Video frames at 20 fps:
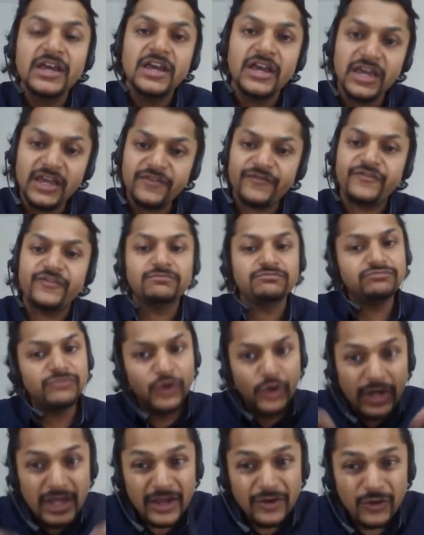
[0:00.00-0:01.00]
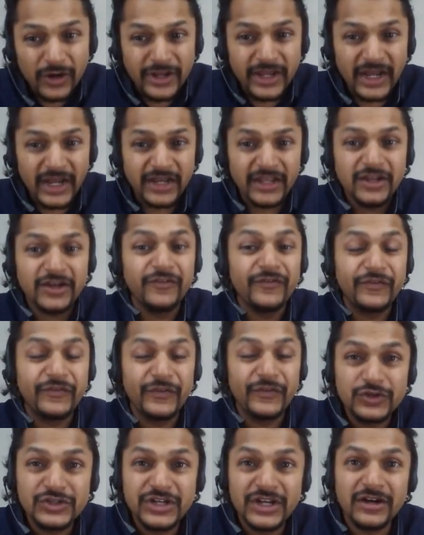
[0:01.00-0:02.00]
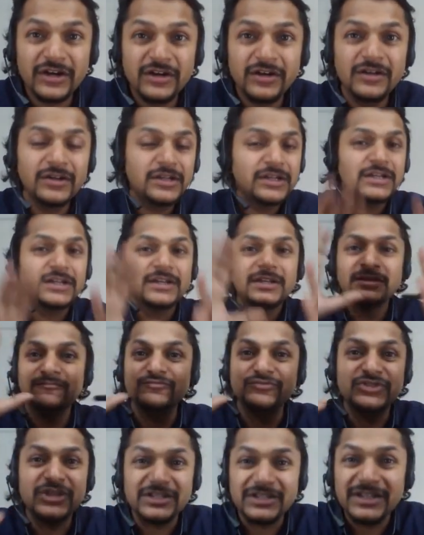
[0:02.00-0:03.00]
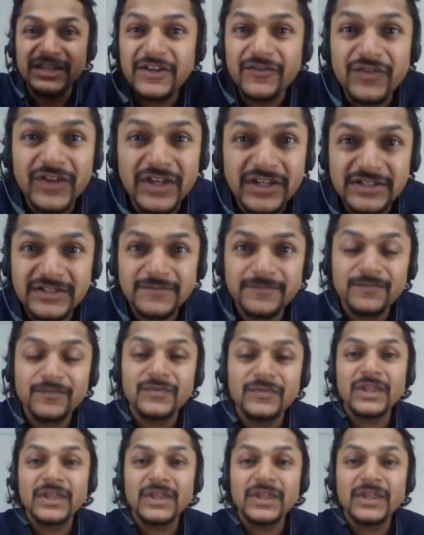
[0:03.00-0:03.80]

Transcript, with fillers: If you're getting confused here, just leave this.